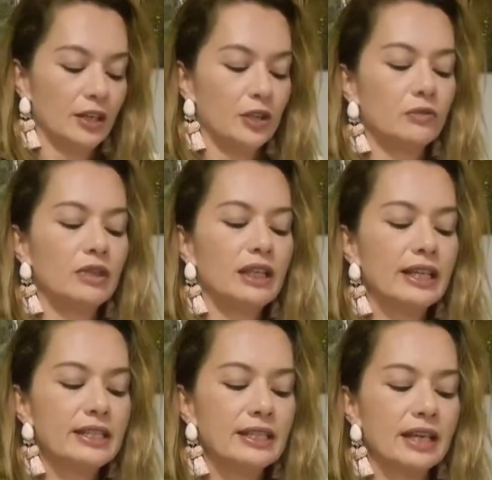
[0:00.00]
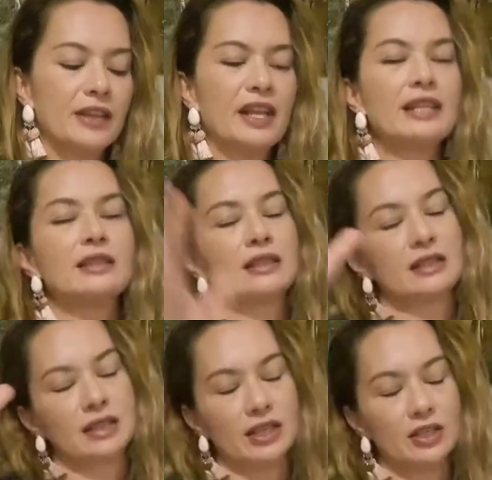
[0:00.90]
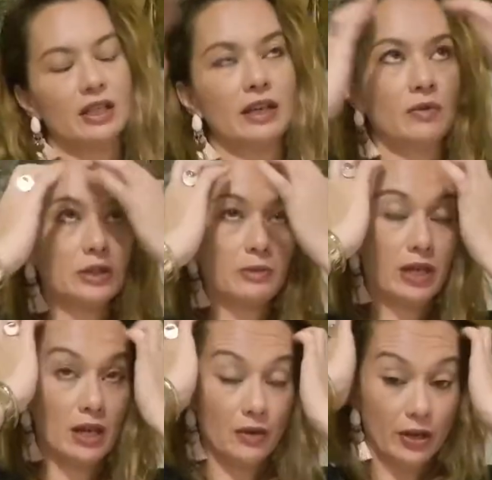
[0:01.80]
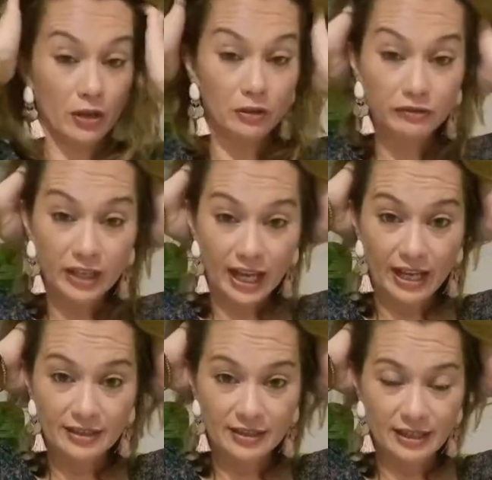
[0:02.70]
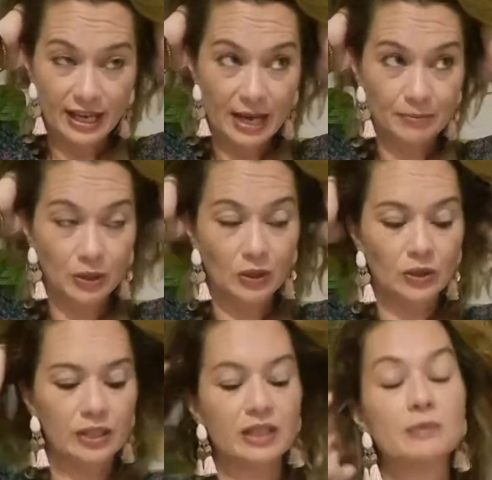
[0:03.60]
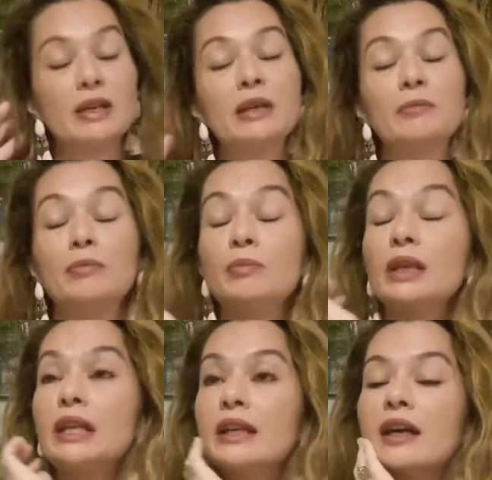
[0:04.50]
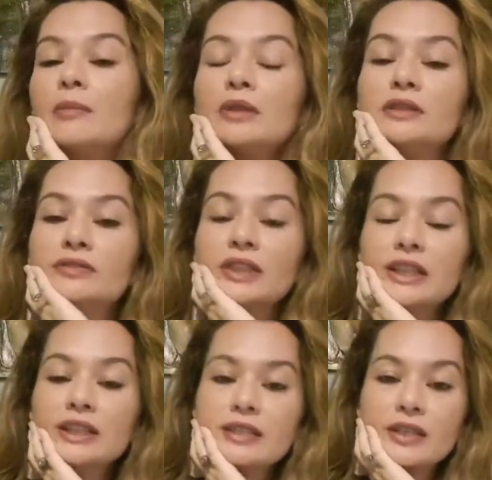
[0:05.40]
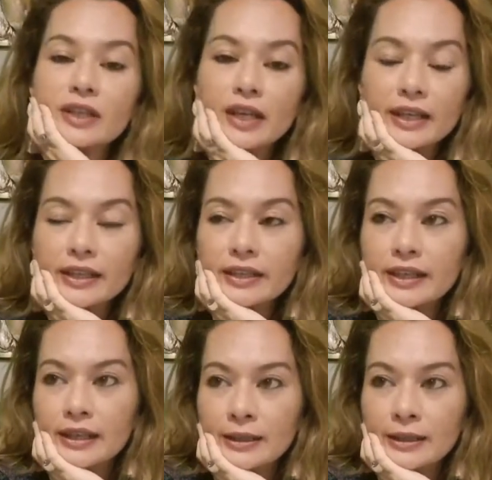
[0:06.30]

You're releasing, and that's essentially what's been going on for Cancers and Capricorns. It's been a big couple of years, okay?